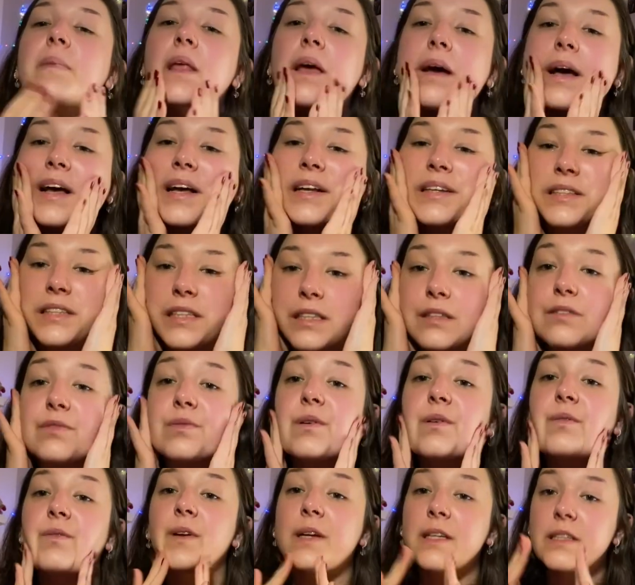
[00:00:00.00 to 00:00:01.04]
acids for
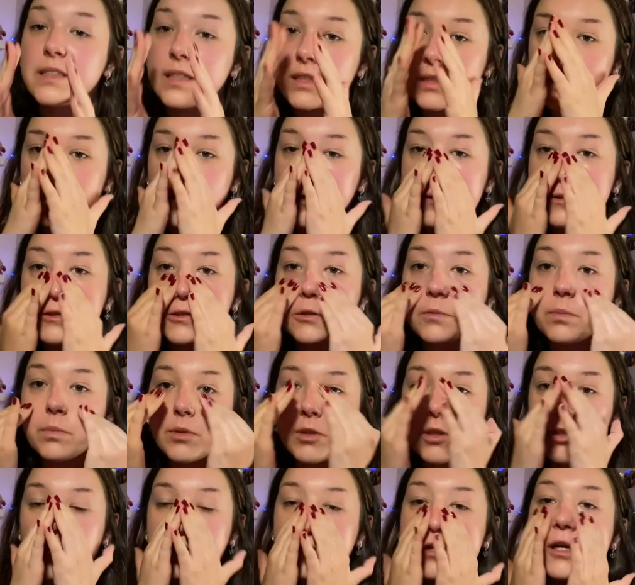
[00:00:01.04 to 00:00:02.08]
faces. You had to put
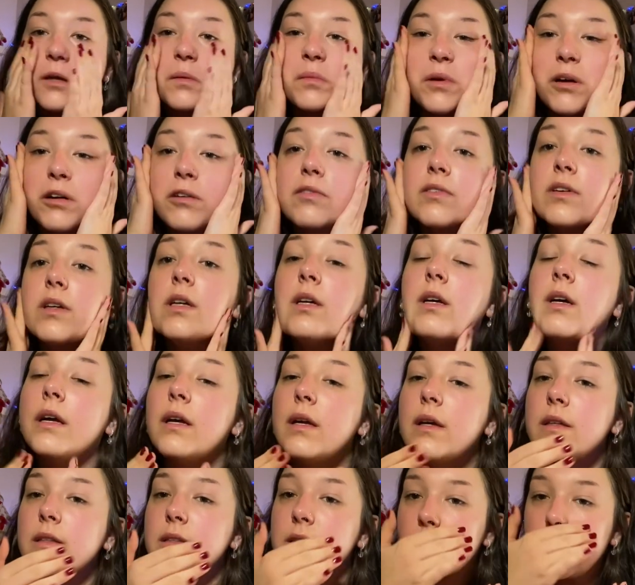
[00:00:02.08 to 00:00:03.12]
a cream over,
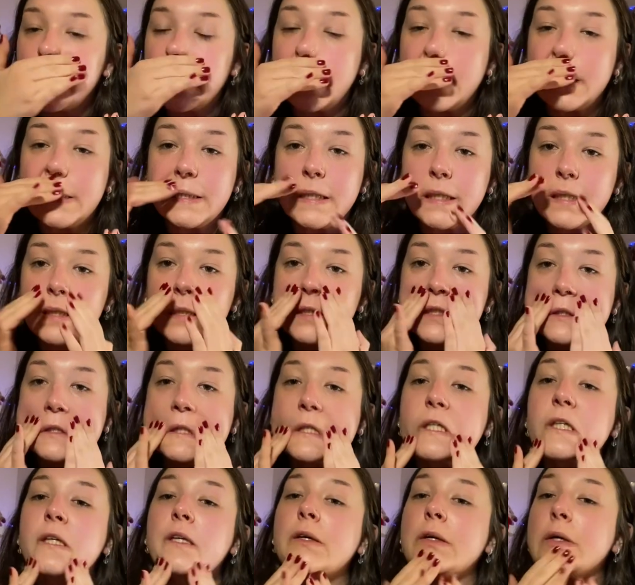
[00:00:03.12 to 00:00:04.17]
so they didn't
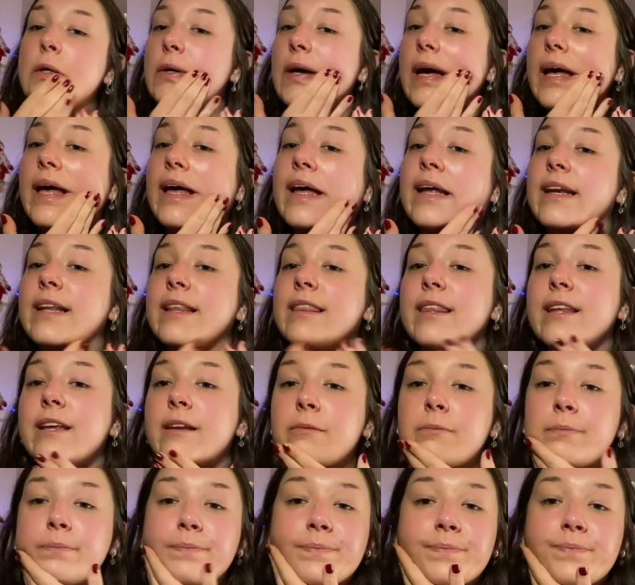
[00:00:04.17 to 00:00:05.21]
do
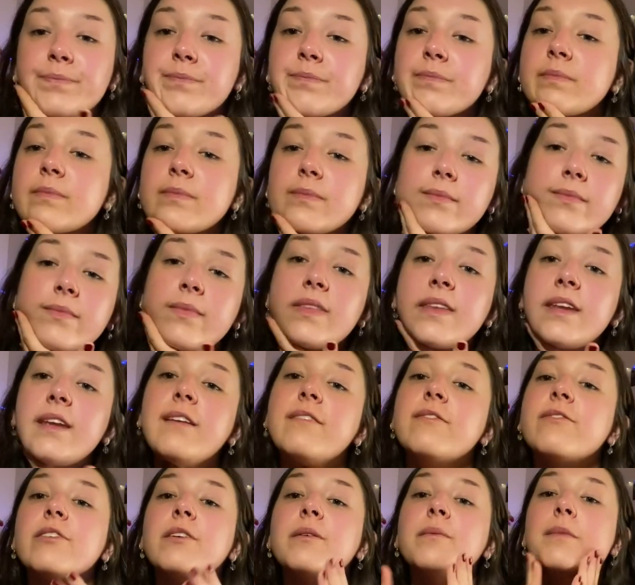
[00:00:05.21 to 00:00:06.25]
anything
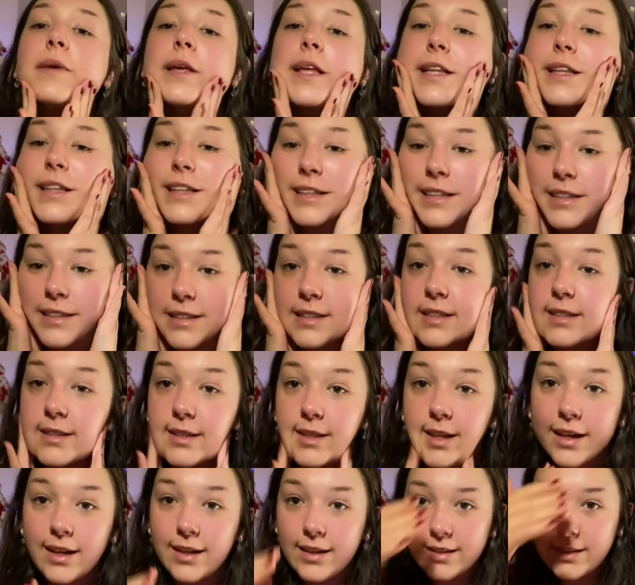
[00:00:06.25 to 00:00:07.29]
for me at the
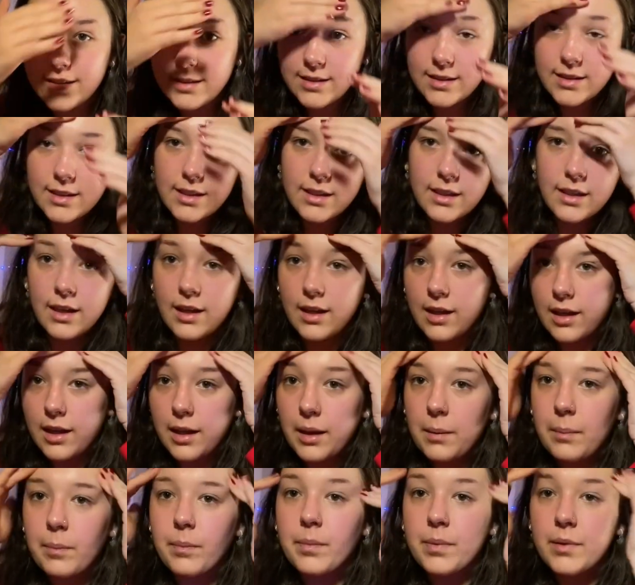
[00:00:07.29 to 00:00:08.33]
start.
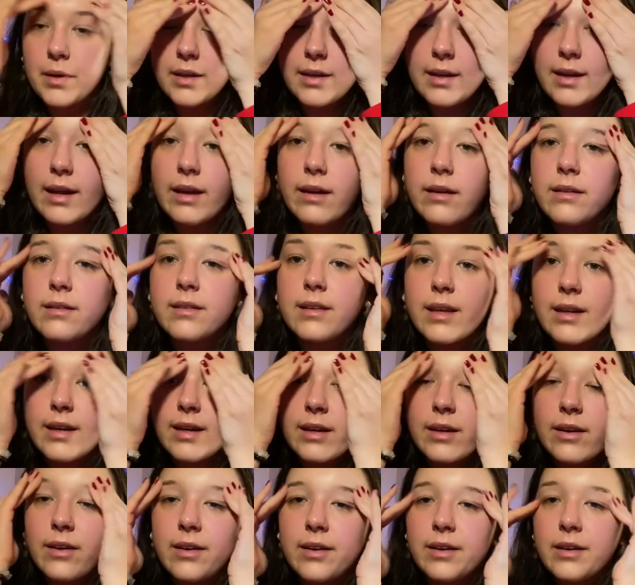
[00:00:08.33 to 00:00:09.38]
But now that I
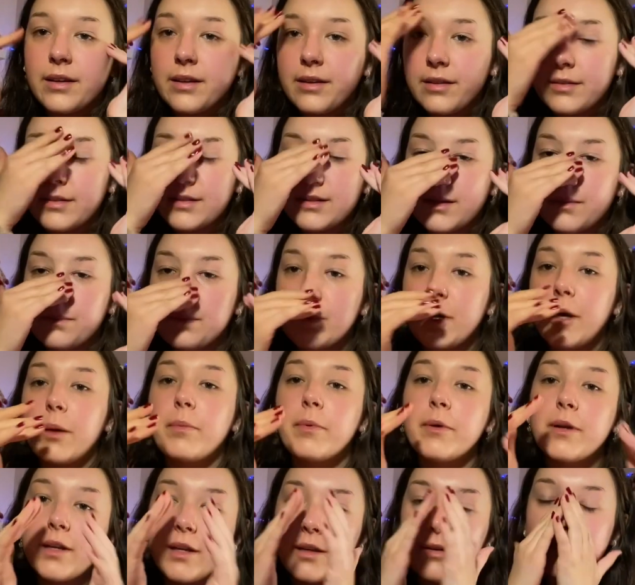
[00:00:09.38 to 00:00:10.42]
know how to use them
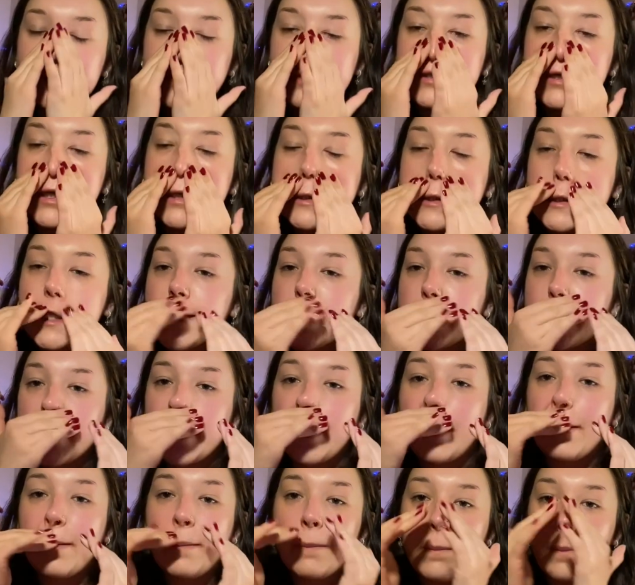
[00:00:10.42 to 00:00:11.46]
properly, which guys is
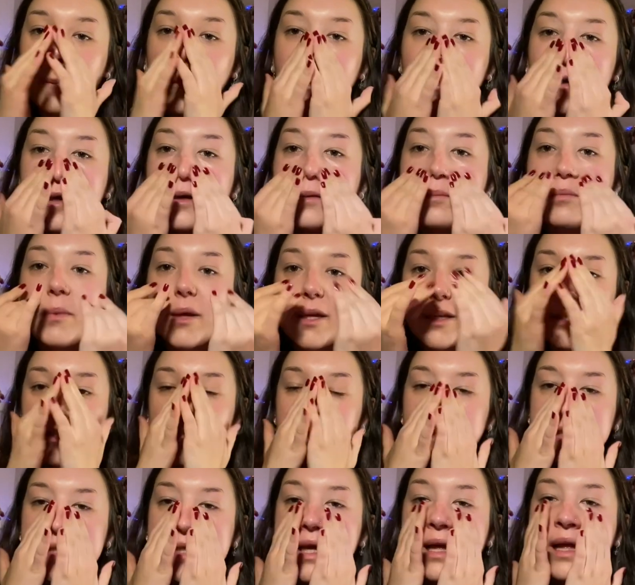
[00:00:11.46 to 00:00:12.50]
so important, make
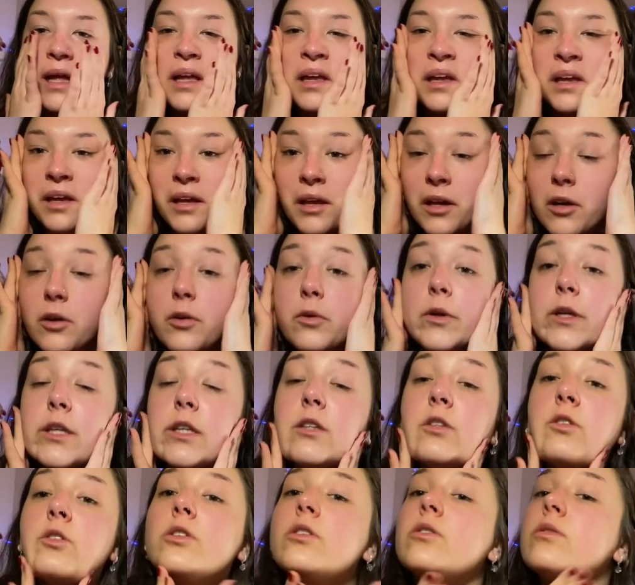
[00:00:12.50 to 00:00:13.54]
sure that when you
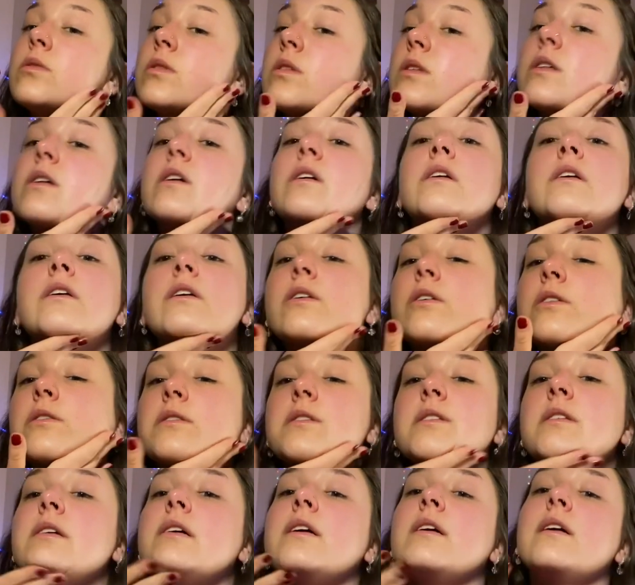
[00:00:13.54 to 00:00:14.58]
do start to use